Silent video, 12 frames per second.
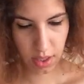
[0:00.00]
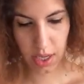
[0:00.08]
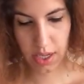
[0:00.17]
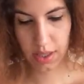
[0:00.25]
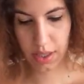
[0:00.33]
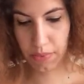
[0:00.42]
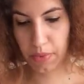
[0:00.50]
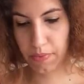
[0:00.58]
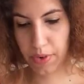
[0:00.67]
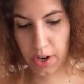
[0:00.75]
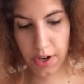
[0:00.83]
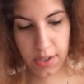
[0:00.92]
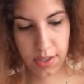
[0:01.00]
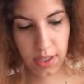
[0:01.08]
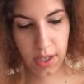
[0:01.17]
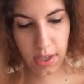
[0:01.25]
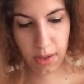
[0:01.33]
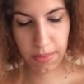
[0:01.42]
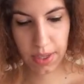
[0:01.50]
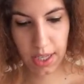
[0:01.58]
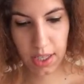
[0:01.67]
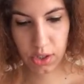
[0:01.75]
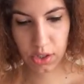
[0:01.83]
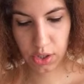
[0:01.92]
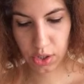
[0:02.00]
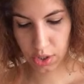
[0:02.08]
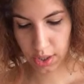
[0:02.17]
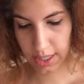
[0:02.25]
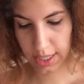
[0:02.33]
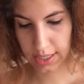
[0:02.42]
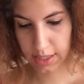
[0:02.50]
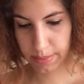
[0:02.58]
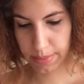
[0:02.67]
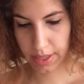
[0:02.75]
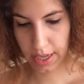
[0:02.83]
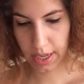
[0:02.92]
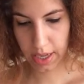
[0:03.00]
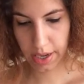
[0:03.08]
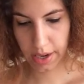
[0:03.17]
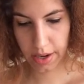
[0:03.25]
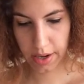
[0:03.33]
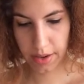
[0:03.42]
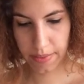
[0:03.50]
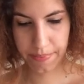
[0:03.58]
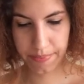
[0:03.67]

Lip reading: In the reverse, it could be insecurities at play here.